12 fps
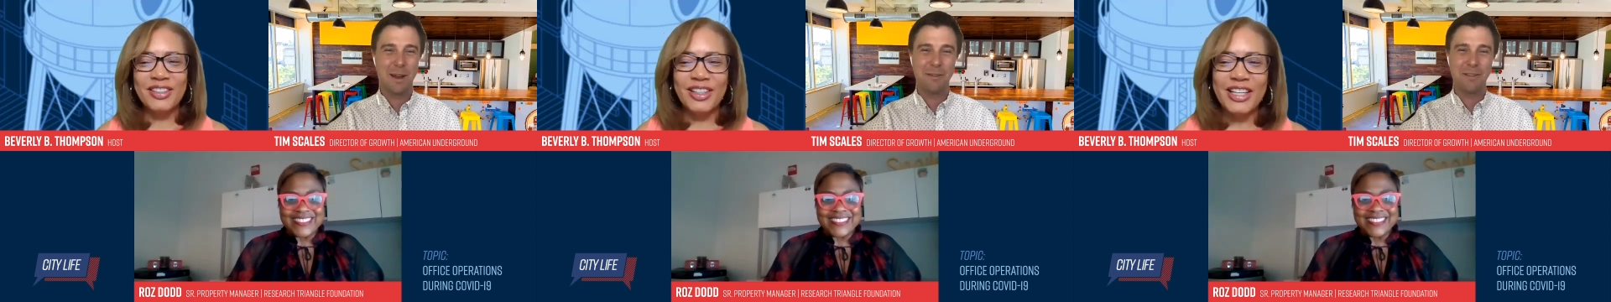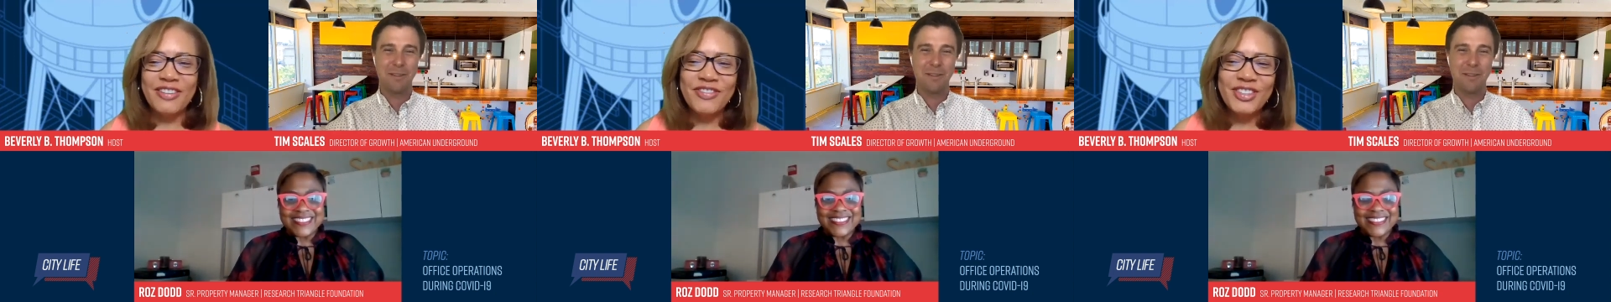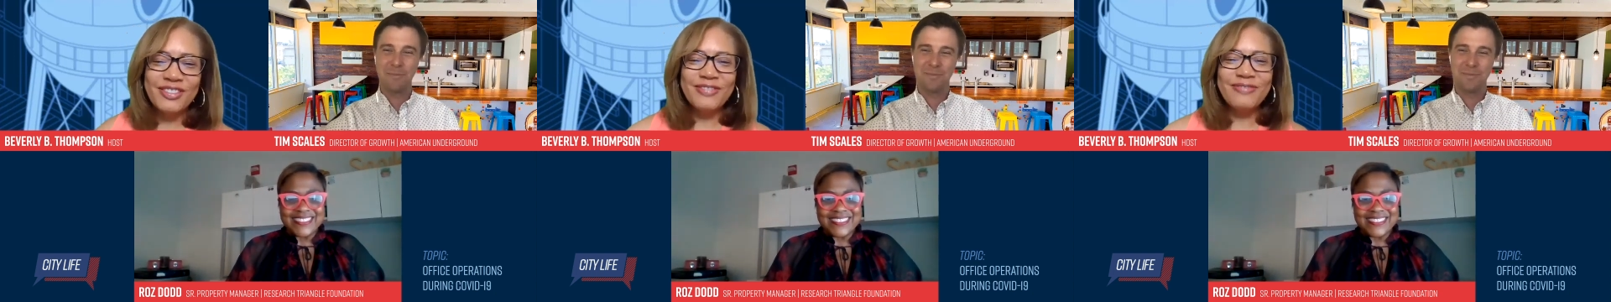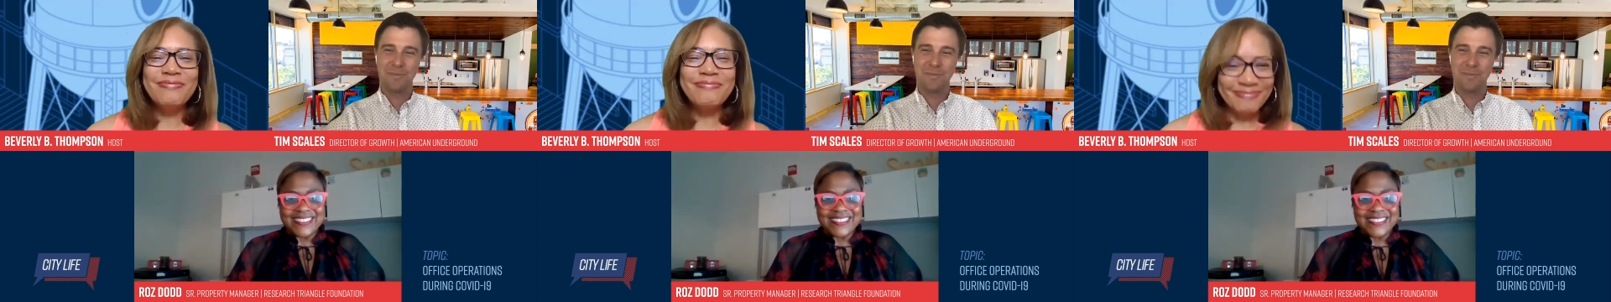Speaker 1: Thank you, Beverly.
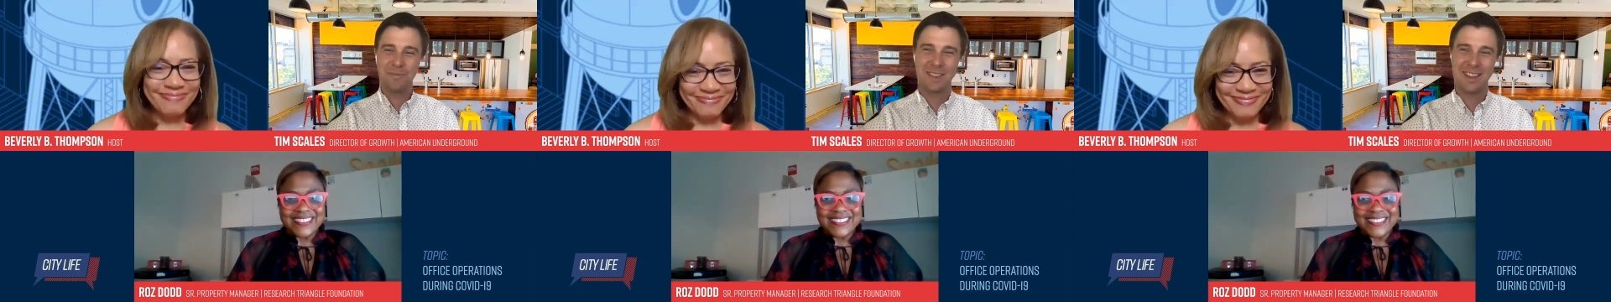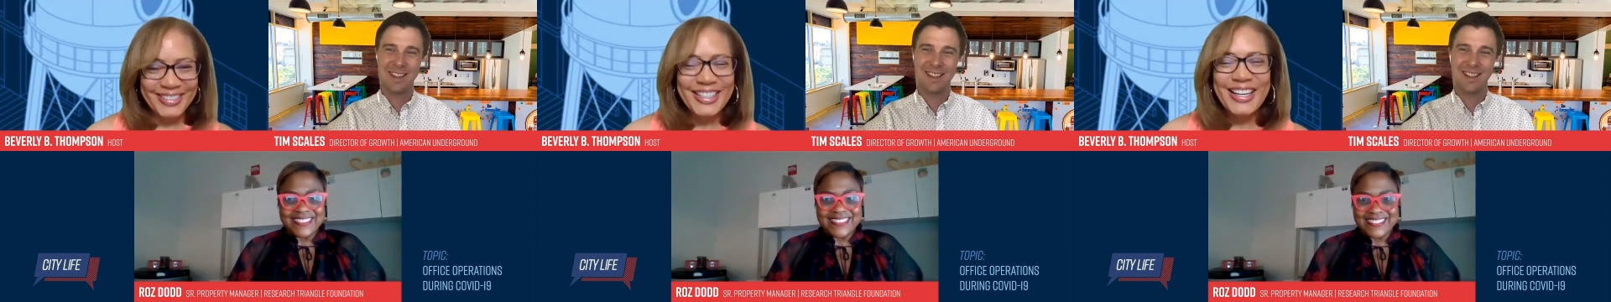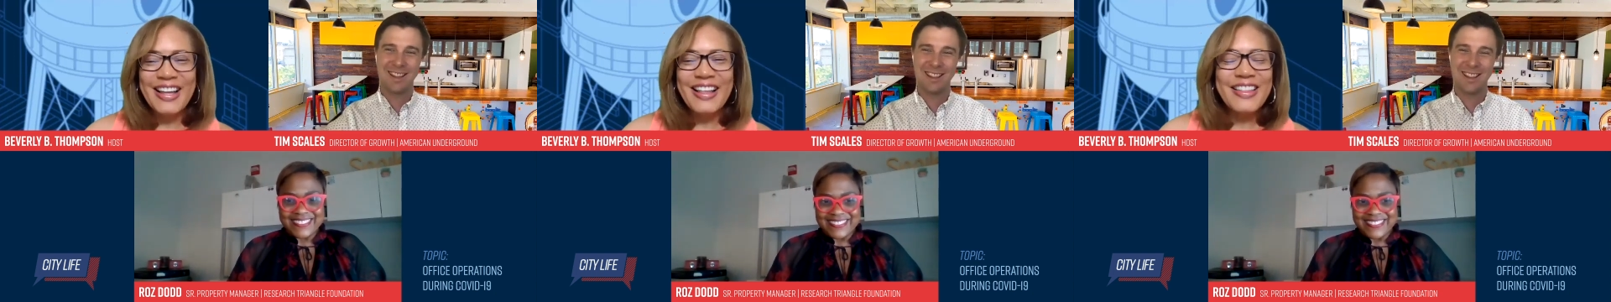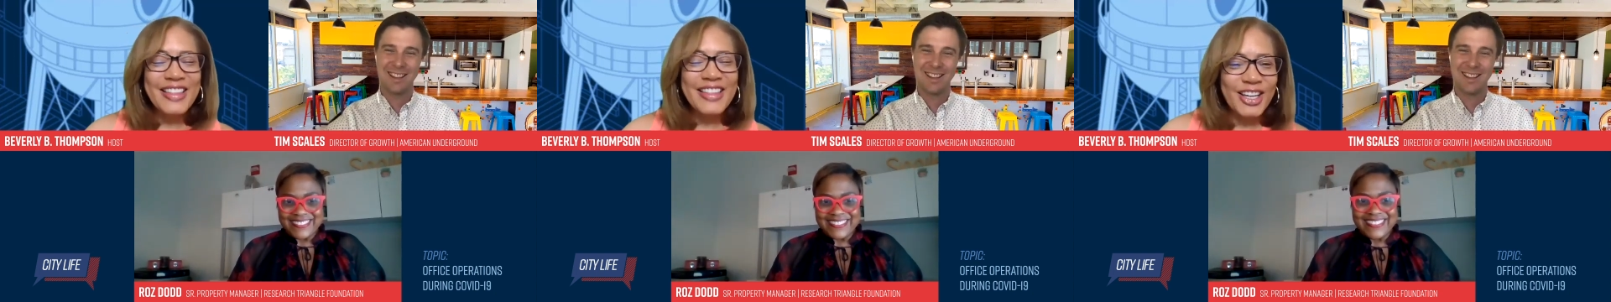
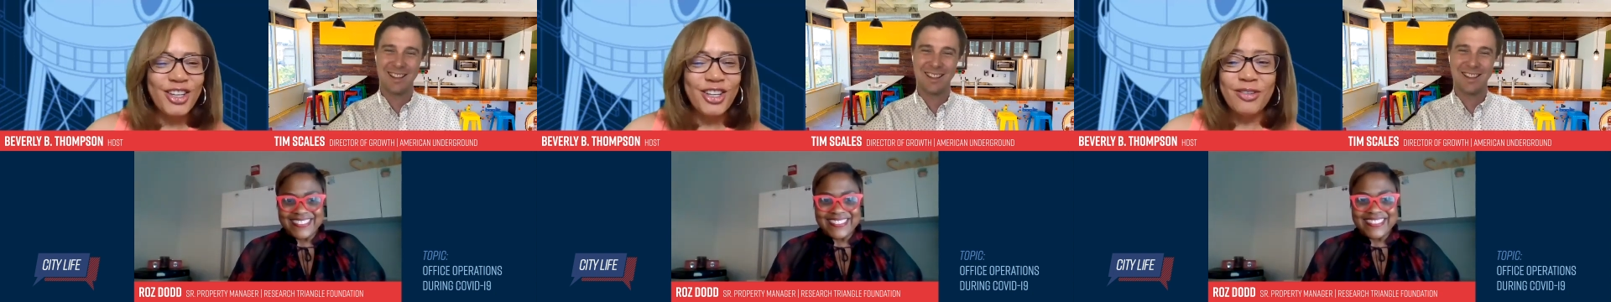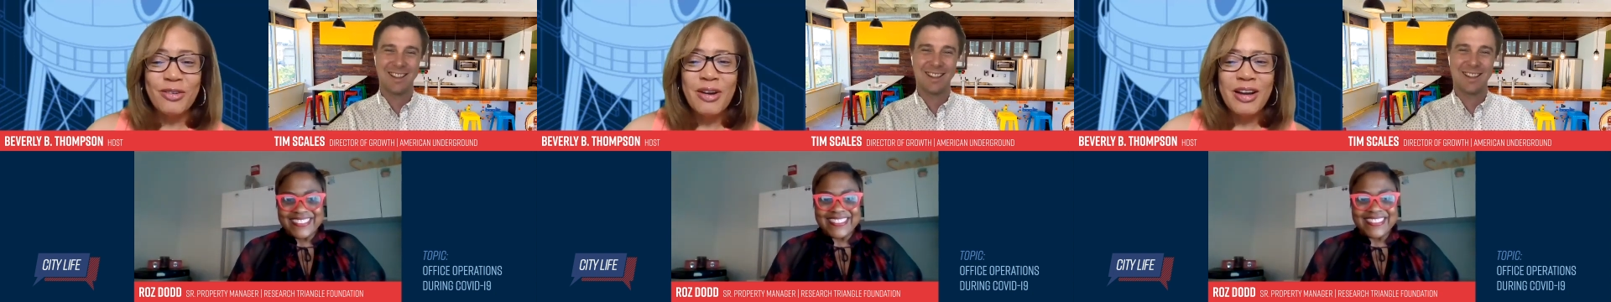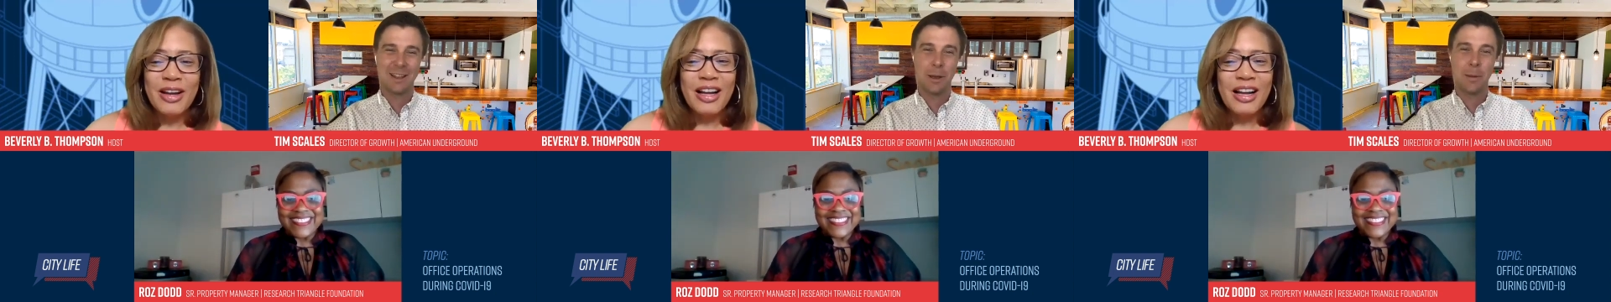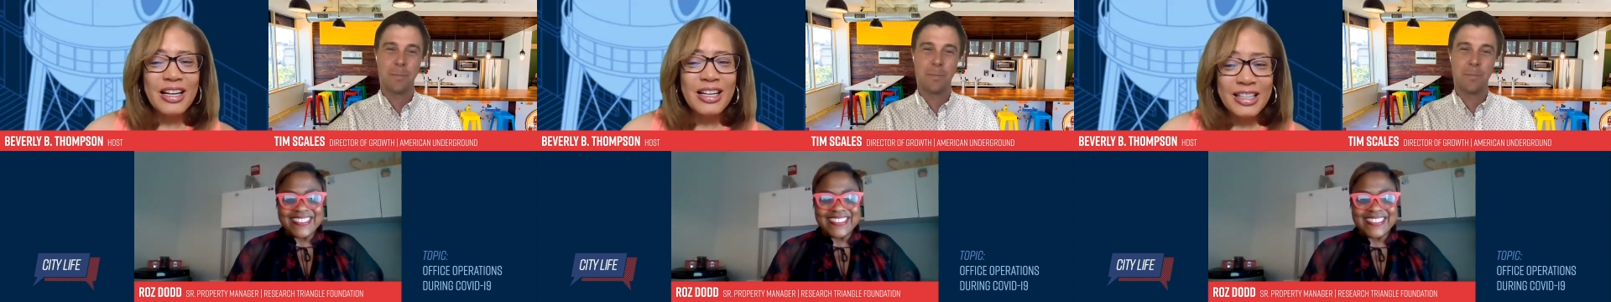Thank you.
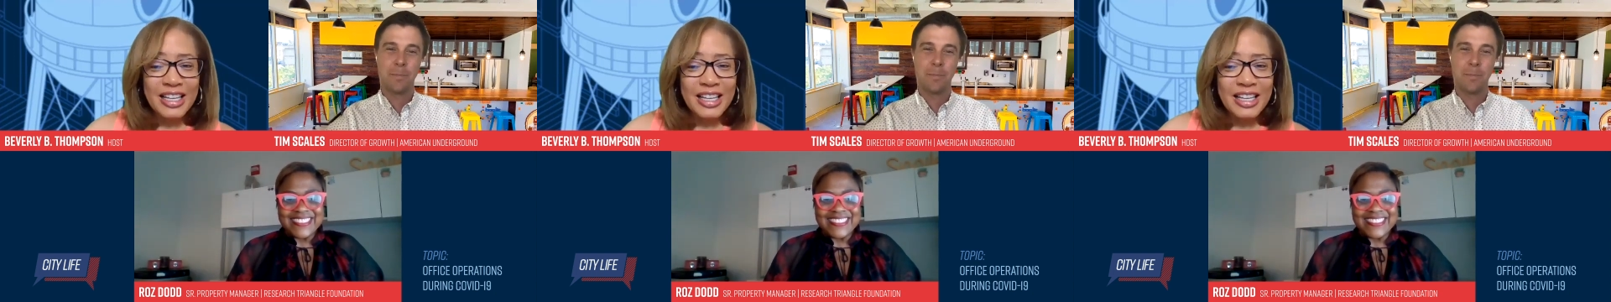Uh,